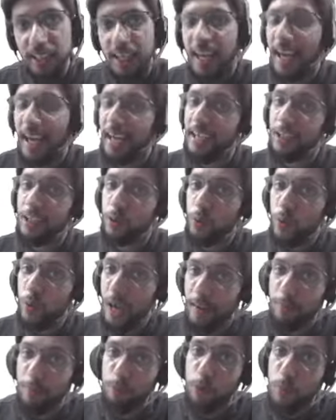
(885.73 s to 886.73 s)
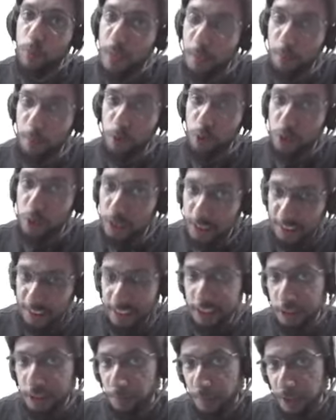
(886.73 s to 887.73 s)
and you have to be able to
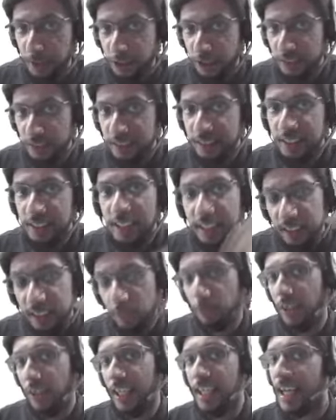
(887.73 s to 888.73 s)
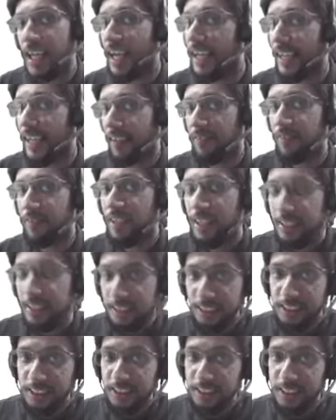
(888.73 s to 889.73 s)
suggest measures the way I have
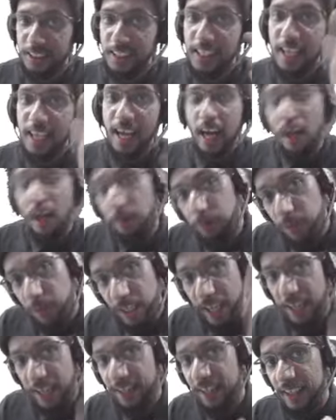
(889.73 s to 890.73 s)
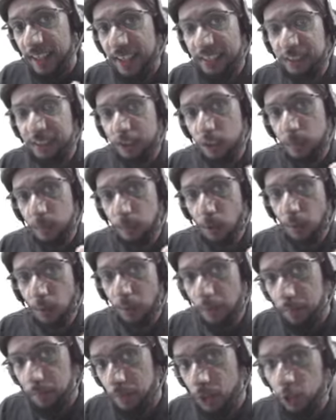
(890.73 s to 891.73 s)
suggested after analyzing the
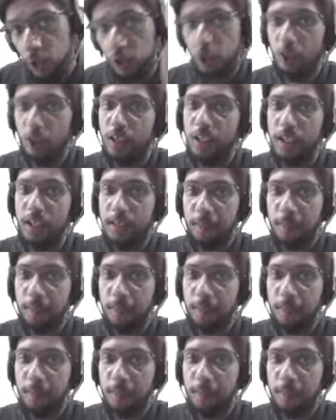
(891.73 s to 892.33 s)
problem thoroughly.